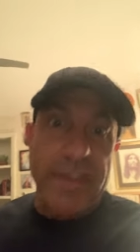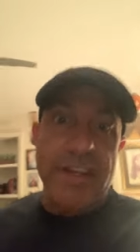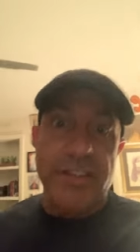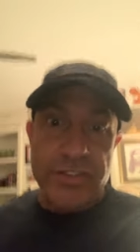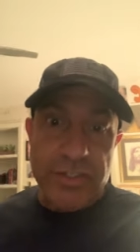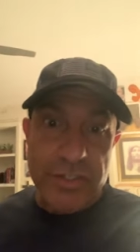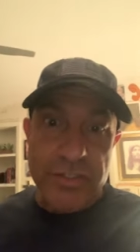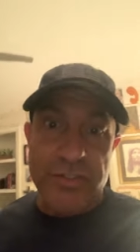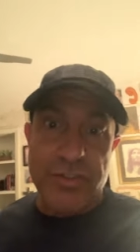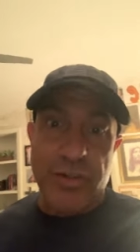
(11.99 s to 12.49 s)

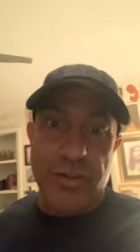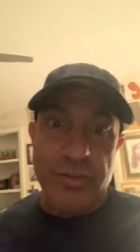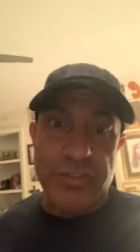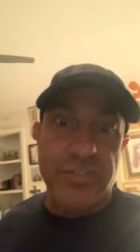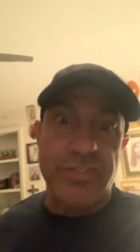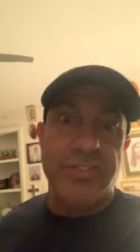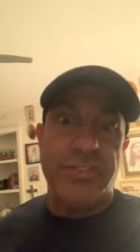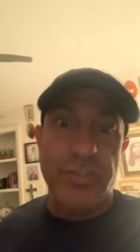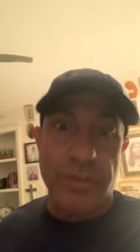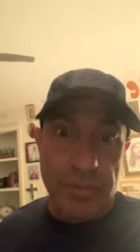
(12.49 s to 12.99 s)
ancient church,
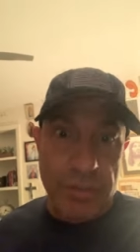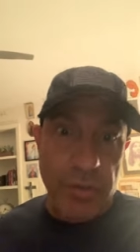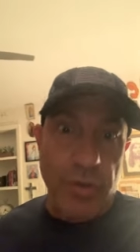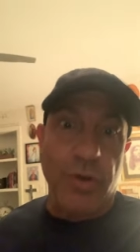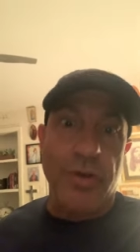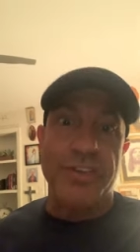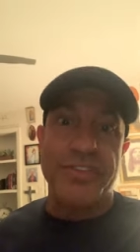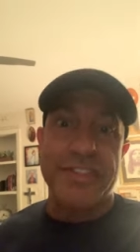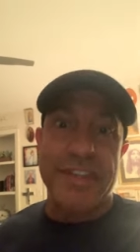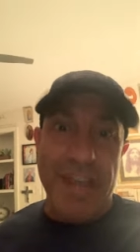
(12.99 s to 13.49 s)
still
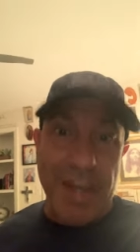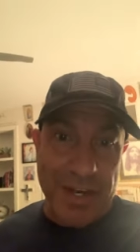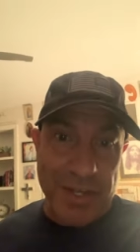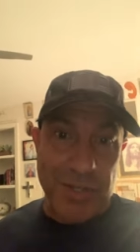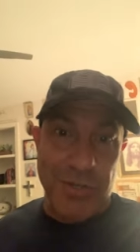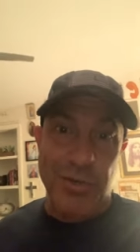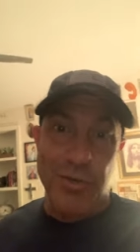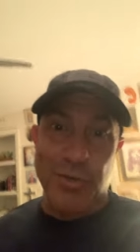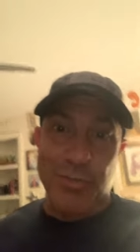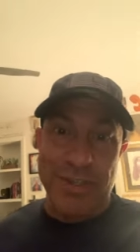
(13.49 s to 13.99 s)
calls
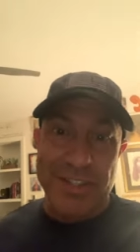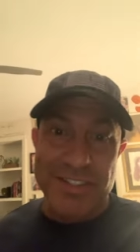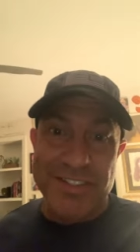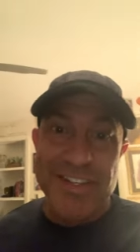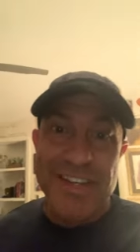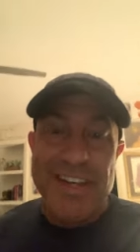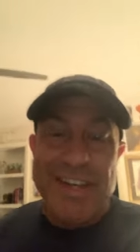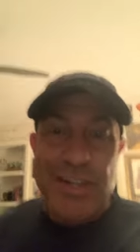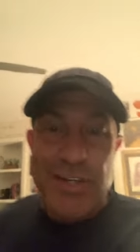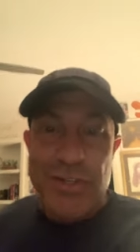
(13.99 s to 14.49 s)
catechumens.